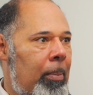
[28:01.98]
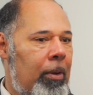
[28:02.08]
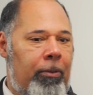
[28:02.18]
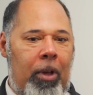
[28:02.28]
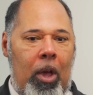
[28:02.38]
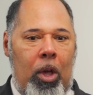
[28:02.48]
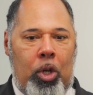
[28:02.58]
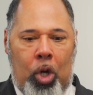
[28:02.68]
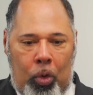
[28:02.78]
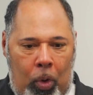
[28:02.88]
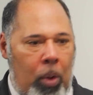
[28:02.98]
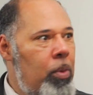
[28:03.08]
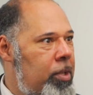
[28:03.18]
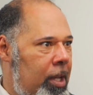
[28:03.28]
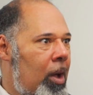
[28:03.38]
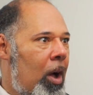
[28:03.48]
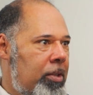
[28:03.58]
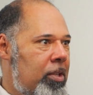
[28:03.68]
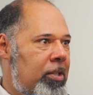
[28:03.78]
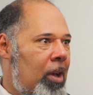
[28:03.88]
of corroding our
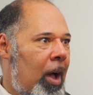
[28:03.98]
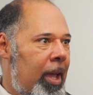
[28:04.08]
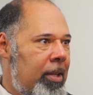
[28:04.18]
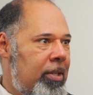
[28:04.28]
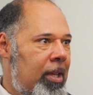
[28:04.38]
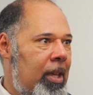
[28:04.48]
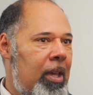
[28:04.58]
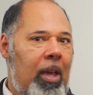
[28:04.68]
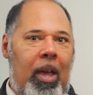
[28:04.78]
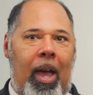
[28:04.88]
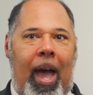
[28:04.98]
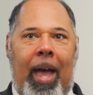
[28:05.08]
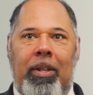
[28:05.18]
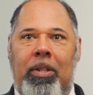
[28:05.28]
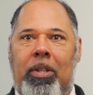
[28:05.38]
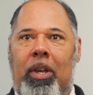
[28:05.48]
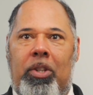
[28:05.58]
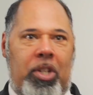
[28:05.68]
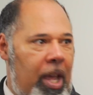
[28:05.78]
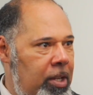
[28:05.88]
society and
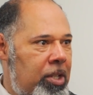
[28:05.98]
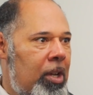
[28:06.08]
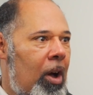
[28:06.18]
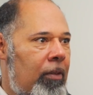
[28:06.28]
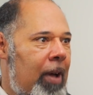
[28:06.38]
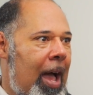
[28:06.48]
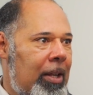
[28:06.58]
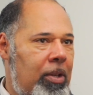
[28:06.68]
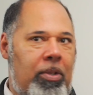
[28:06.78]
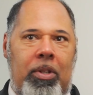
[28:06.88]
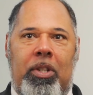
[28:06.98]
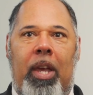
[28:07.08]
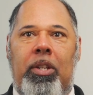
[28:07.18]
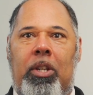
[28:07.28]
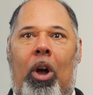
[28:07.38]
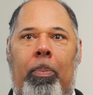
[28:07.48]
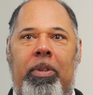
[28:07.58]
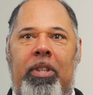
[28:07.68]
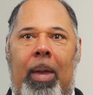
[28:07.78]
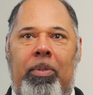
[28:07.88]
changing our values and changing our
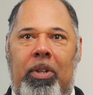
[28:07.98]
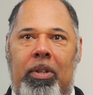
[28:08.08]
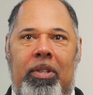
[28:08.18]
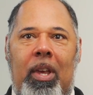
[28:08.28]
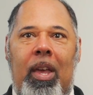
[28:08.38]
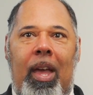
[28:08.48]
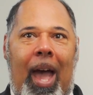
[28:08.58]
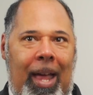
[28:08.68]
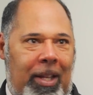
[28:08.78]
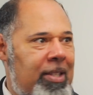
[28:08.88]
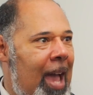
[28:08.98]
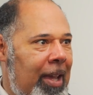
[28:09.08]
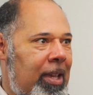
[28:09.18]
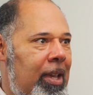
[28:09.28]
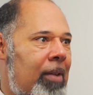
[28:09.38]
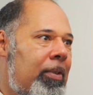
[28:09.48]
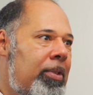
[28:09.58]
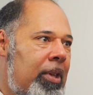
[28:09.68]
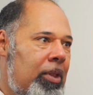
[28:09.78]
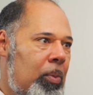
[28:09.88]
perceptions and attacking
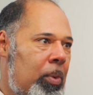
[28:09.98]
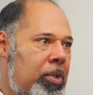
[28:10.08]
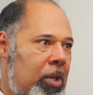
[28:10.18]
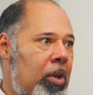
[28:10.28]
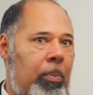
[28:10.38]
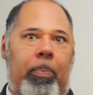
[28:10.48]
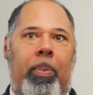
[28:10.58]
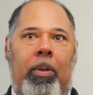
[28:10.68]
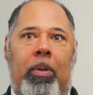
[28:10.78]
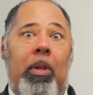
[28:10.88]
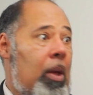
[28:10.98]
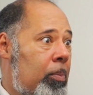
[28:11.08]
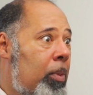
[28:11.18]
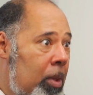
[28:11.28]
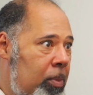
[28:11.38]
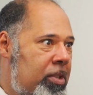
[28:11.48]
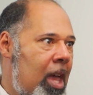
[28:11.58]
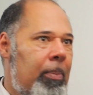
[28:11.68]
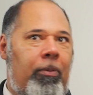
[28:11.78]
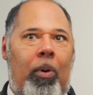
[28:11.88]
everything that was good, that was there
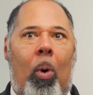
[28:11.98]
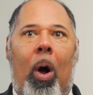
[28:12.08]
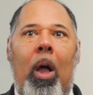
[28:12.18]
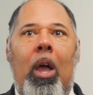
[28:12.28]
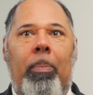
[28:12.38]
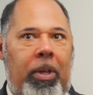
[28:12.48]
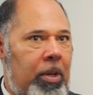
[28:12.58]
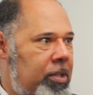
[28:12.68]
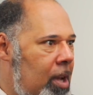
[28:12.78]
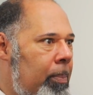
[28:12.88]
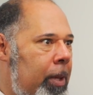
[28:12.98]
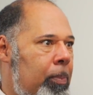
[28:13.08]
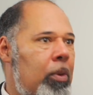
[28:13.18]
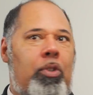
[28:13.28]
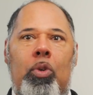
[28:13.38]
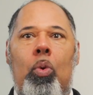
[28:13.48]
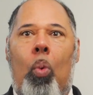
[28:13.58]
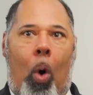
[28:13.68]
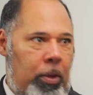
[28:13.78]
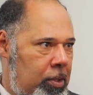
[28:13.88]
before. Because some people do
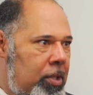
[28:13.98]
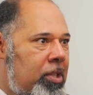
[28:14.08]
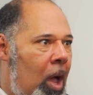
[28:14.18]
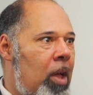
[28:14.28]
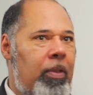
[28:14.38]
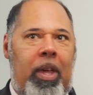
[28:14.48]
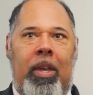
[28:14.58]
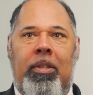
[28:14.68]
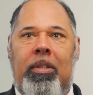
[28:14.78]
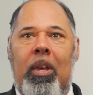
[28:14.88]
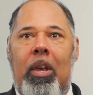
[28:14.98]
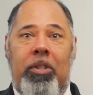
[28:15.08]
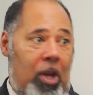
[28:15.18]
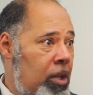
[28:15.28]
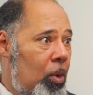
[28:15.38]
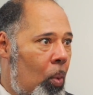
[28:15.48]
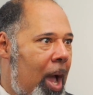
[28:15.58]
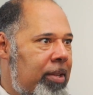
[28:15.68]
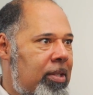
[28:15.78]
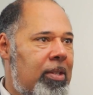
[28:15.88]
want to turn the
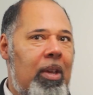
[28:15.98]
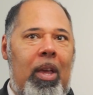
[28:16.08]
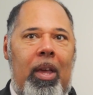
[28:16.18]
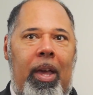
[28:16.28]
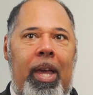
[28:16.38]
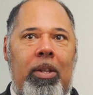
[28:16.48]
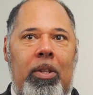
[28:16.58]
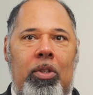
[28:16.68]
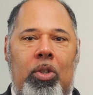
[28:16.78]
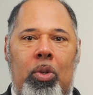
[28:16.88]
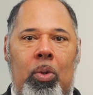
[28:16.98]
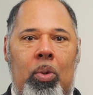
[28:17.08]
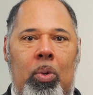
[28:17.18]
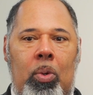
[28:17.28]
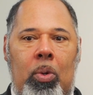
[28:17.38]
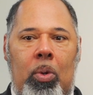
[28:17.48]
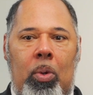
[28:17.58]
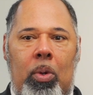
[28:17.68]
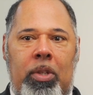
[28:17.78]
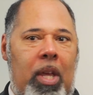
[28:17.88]
West into
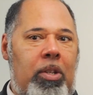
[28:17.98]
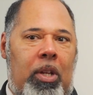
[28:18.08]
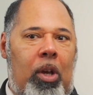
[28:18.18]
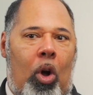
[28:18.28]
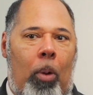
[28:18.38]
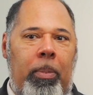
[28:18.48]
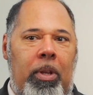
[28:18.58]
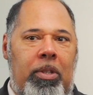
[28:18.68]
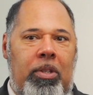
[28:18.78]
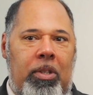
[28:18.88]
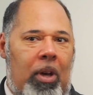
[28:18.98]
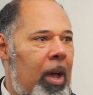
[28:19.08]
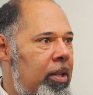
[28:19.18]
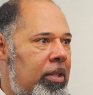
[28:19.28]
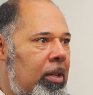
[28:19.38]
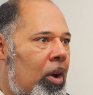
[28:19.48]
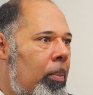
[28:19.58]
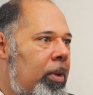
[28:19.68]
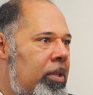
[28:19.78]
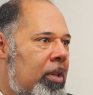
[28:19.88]
essentially a communist society,
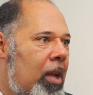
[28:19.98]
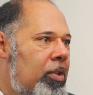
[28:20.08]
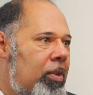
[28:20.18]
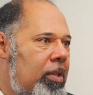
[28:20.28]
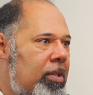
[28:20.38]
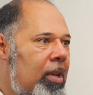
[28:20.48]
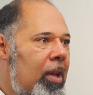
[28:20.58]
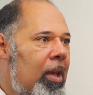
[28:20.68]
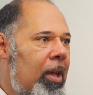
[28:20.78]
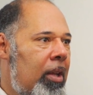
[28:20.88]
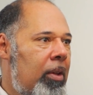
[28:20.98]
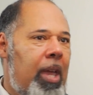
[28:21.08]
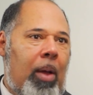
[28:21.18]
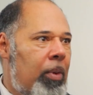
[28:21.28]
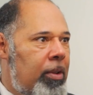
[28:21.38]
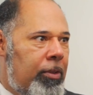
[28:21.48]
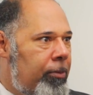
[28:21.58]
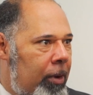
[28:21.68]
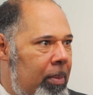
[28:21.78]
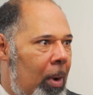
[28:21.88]
communist countries. Get rid of the
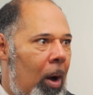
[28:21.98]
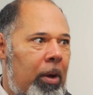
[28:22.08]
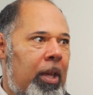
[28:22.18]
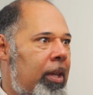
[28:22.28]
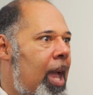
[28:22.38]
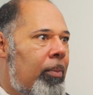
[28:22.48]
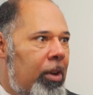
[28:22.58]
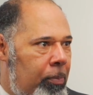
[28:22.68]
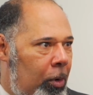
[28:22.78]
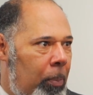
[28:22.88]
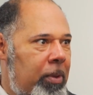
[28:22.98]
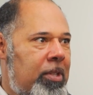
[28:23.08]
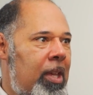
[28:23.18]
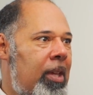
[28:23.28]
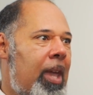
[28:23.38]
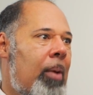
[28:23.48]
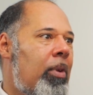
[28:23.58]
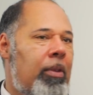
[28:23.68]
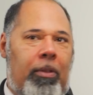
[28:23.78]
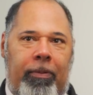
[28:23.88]
free market, get rid of property, get
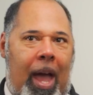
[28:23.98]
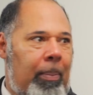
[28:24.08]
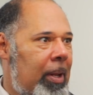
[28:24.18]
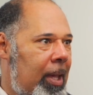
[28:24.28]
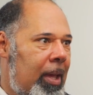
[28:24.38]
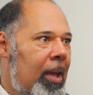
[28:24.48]
rid of the family,